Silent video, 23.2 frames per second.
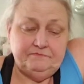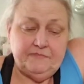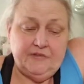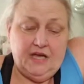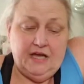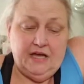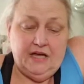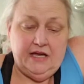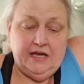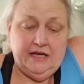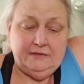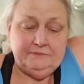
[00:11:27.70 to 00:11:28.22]

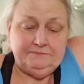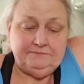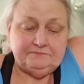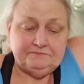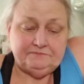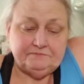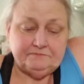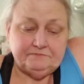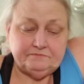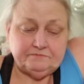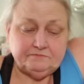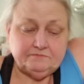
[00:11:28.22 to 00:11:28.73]

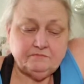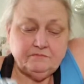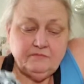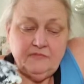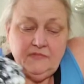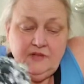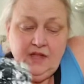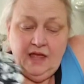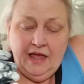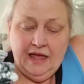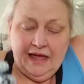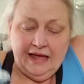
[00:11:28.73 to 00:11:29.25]

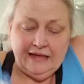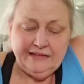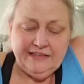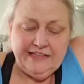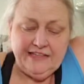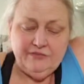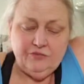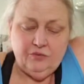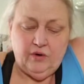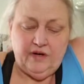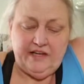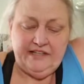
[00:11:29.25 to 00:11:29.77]
I'll
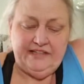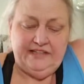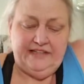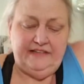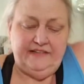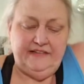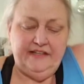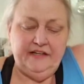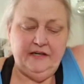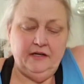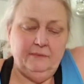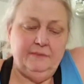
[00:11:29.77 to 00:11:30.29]
leave one
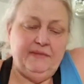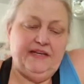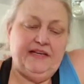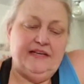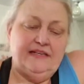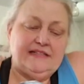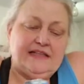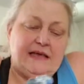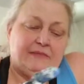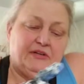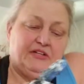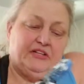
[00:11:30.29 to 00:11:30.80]
in there
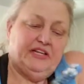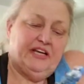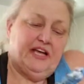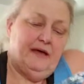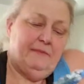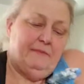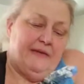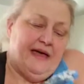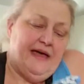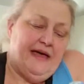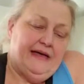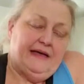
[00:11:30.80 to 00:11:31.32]
because I'm going to
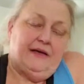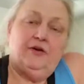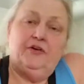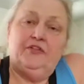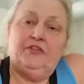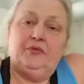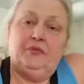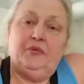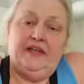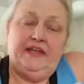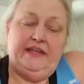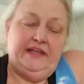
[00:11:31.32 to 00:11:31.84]
come back on
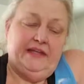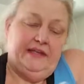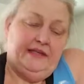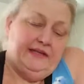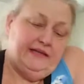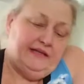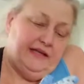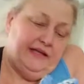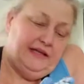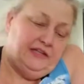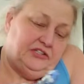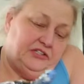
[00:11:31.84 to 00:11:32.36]
the
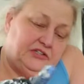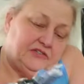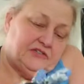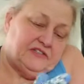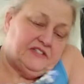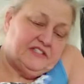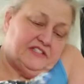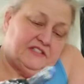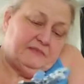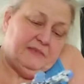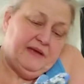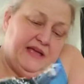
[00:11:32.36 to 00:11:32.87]
weekend and use
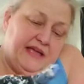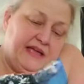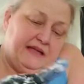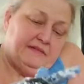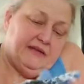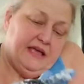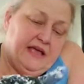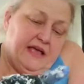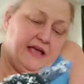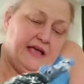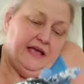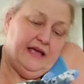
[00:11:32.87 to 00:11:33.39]
this paint.